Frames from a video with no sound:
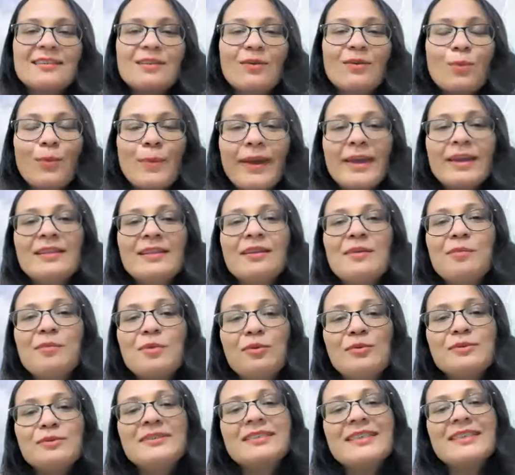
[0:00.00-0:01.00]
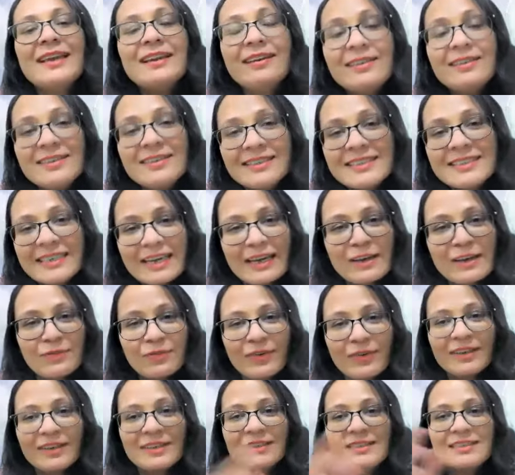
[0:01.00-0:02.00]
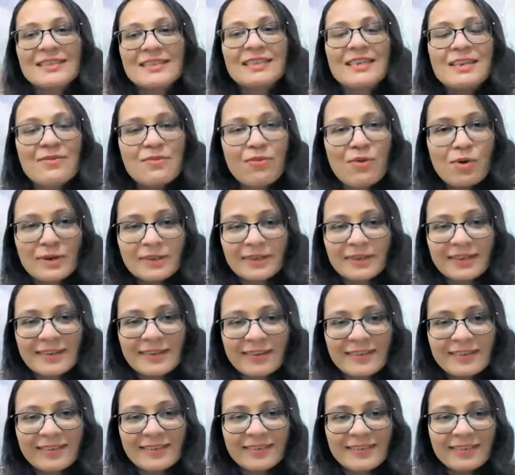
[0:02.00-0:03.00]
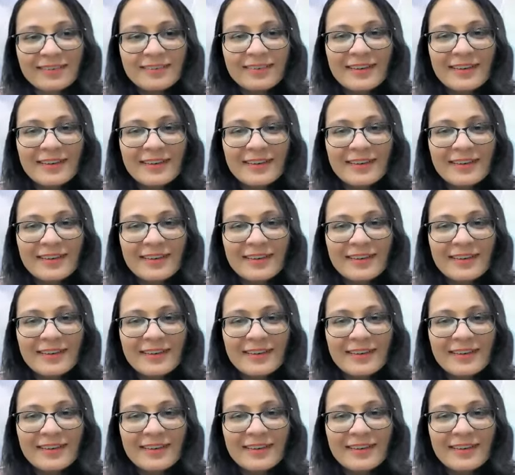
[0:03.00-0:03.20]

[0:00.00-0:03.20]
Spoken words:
the way the moon's energy affects the seawater.